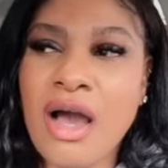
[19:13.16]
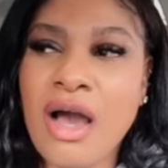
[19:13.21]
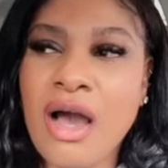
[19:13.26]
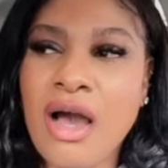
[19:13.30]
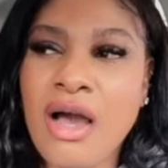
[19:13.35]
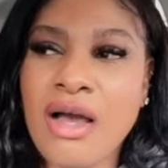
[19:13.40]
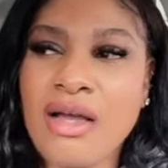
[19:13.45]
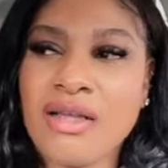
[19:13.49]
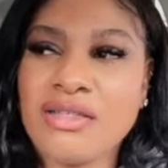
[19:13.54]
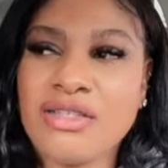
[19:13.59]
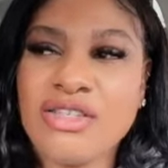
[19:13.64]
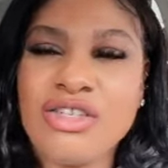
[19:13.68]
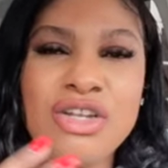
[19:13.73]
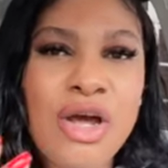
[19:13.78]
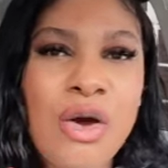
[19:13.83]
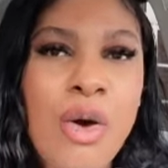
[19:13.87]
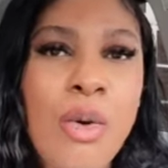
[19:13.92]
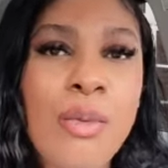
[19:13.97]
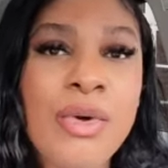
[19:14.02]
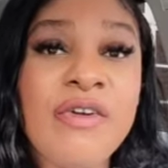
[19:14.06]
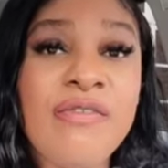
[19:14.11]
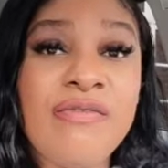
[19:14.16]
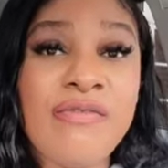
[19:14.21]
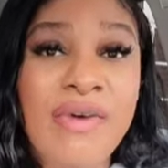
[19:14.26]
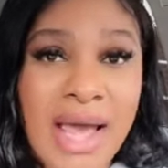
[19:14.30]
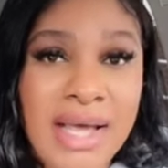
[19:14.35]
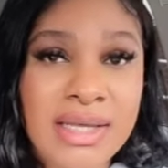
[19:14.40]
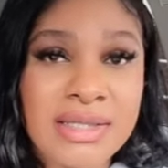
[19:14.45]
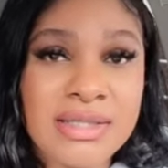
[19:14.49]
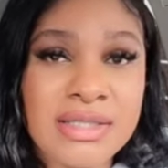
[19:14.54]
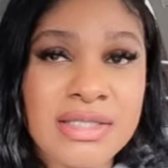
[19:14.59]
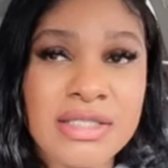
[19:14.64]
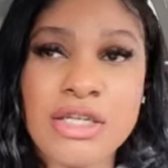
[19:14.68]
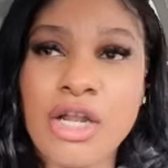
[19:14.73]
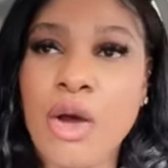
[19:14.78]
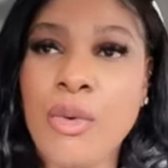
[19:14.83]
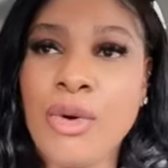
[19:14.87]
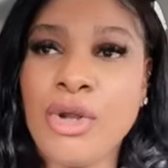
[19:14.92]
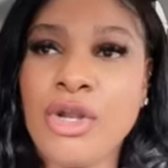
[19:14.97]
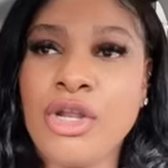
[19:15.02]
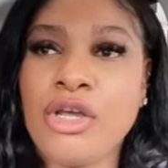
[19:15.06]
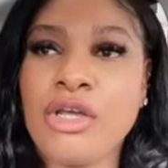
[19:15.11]
I, you know, I want to fast. I
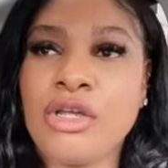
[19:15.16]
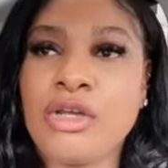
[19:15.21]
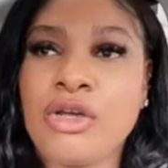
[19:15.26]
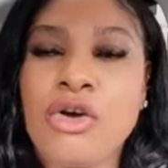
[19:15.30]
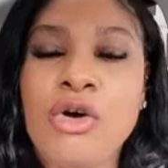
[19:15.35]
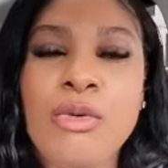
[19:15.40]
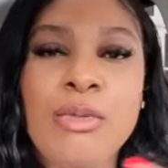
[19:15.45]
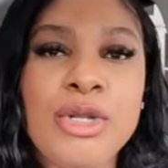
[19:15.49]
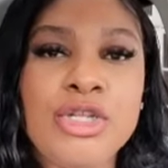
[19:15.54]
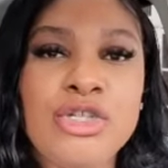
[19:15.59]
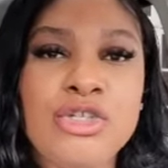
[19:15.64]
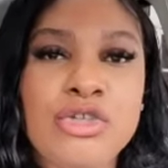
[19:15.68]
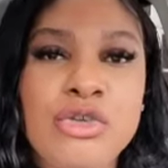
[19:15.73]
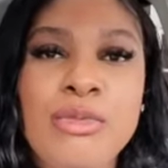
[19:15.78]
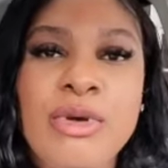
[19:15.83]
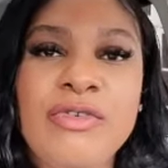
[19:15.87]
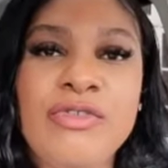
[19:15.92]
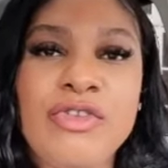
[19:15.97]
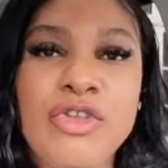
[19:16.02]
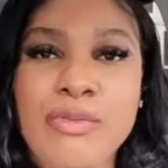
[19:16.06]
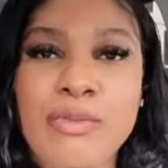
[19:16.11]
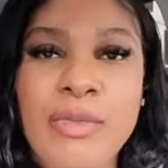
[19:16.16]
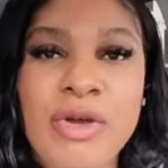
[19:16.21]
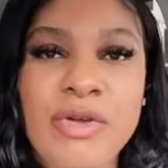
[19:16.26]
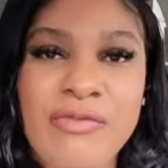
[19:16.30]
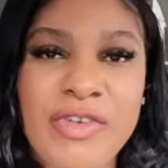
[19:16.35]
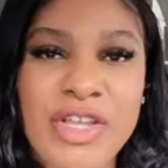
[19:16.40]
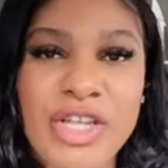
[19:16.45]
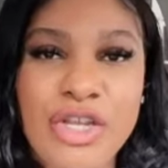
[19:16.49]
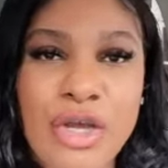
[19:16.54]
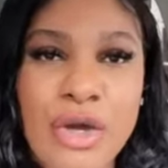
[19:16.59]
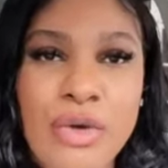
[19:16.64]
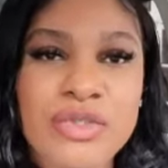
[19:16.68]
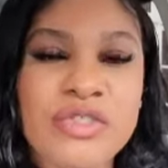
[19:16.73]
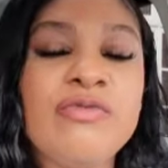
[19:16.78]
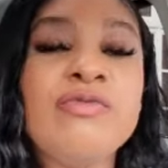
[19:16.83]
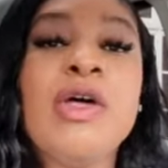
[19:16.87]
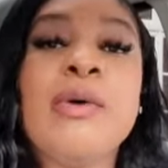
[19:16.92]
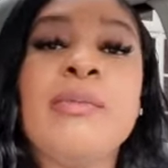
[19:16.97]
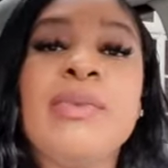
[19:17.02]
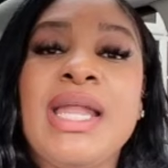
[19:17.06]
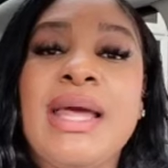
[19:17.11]
want to come and do my my videos. I've
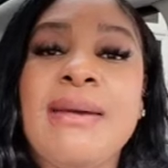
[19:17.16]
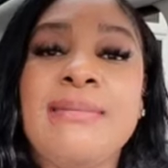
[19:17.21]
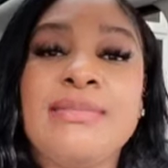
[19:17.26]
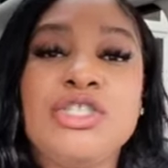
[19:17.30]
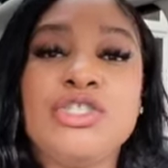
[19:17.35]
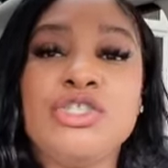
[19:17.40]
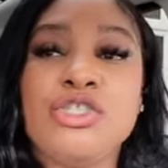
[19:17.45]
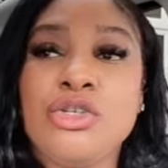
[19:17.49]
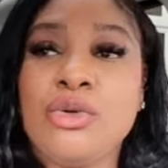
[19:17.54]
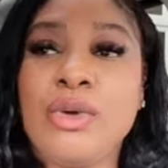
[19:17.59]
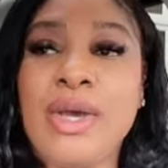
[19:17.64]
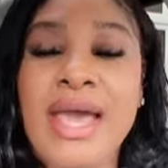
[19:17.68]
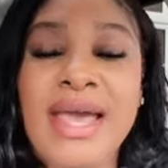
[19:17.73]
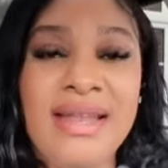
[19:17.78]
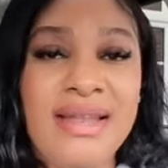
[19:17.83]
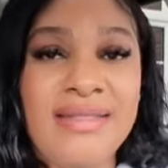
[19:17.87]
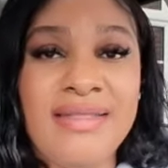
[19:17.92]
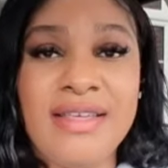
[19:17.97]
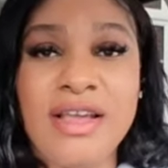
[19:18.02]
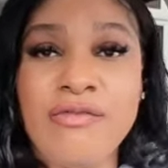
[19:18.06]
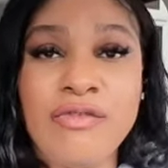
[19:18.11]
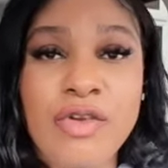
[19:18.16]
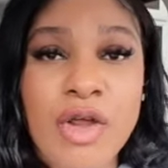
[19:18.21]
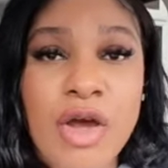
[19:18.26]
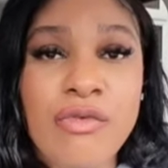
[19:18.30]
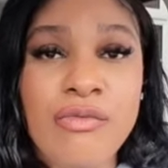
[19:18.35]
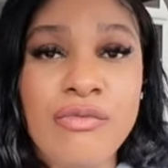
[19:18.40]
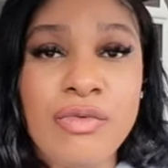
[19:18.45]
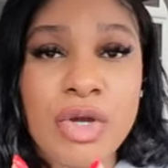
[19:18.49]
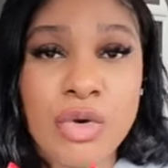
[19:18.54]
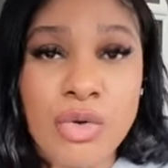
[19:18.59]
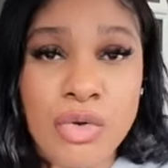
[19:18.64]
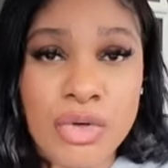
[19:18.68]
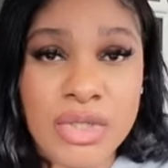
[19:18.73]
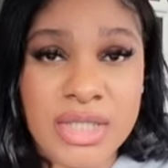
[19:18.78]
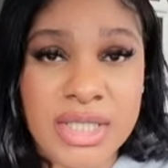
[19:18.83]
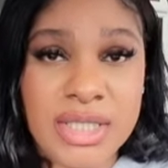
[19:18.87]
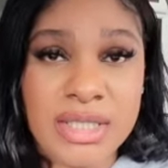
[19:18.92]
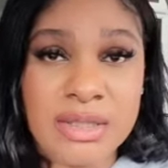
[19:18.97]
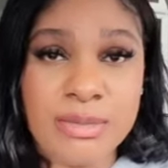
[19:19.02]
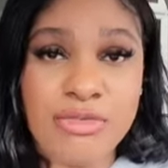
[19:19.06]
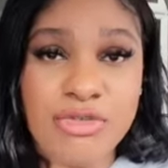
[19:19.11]
not been able to do anything. I've not
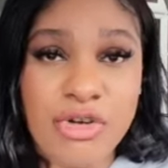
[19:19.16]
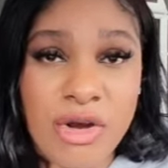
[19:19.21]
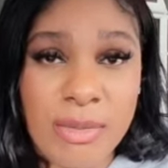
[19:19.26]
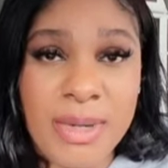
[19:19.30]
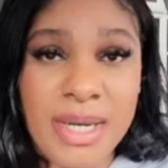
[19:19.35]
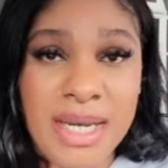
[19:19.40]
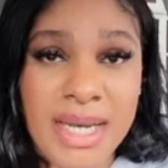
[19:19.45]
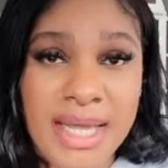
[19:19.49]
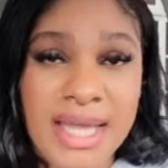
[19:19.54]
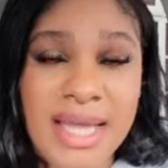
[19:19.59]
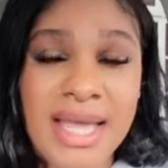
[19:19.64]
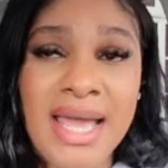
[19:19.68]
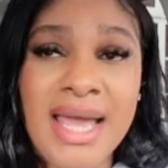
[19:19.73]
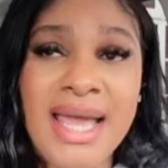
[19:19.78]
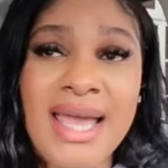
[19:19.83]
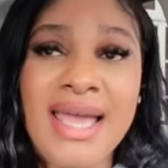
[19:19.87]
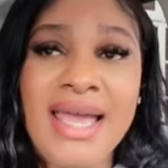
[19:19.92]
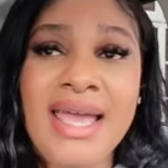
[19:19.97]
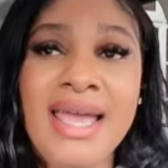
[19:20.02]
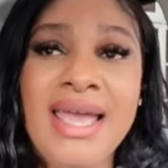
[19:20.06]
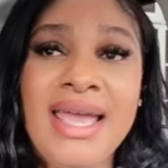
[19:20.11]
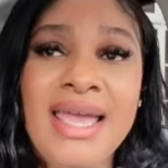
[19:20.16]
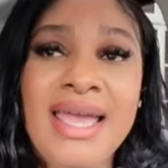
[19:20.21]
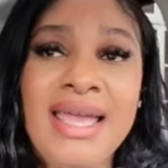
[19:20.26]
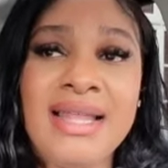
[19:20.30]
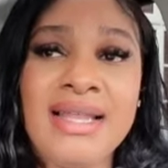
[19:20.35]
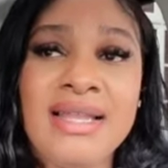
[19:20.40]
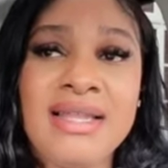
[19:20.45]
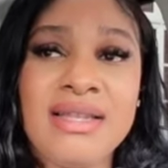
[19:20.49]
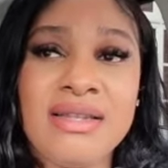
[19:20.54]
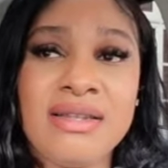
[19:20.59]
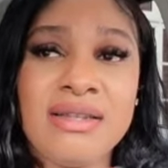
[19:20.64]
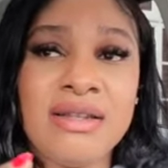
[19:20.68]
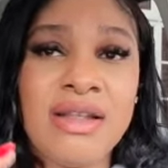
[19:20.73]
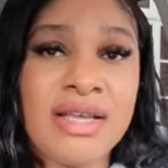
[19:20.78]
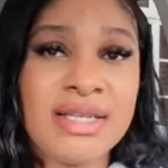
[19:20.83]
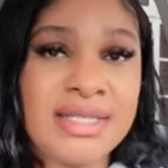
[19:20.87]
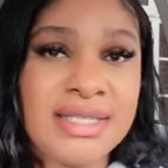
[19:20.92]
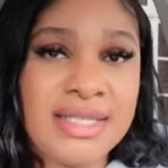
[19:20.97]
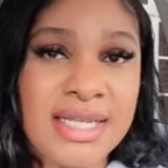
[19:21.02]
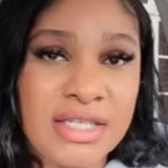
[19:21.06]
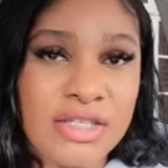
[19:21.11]
recorded properly in
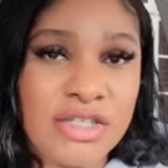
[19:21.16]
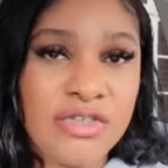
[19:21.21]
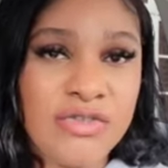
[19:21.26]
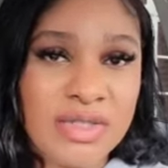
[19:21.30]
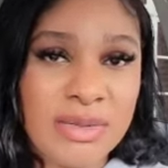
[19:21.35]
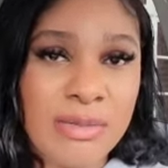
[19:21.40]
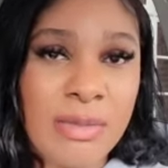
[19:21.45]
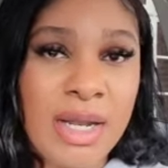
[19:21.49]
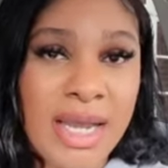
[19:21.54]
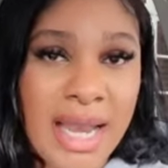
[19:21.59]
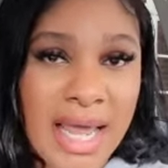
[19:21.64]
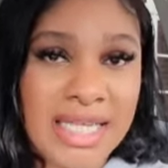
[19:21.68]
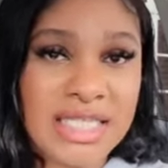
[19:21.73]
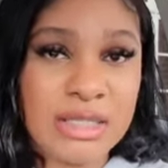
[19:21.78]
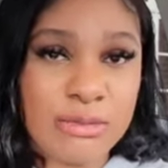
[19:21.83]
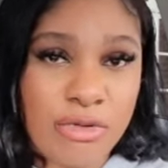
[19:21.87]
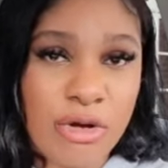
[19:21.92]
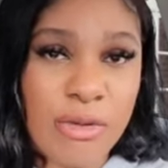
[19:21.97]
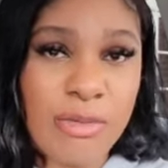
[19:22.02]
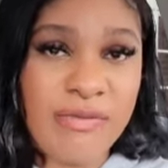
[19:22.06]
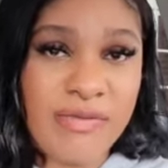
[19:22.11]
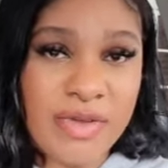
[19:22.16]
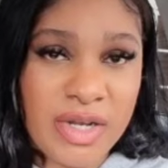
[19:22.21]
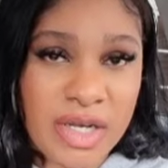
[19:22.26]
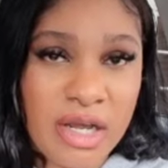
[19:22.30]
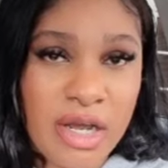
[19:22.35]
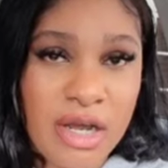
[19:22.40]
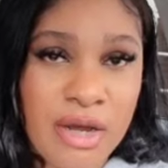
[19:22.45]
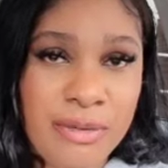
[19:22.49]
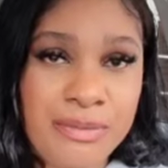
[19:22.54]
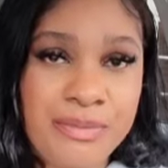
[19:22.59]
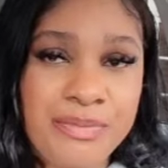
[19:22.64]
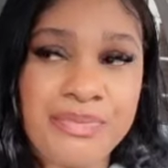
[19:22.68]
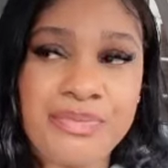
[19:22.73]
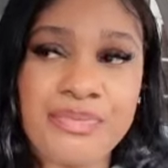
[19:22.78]
like since you see my last proper video.